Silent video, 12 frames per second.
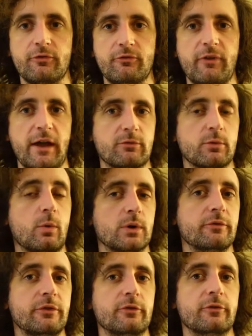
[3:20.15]
favorable one
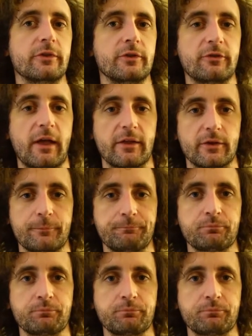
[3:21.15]
of these for the seller.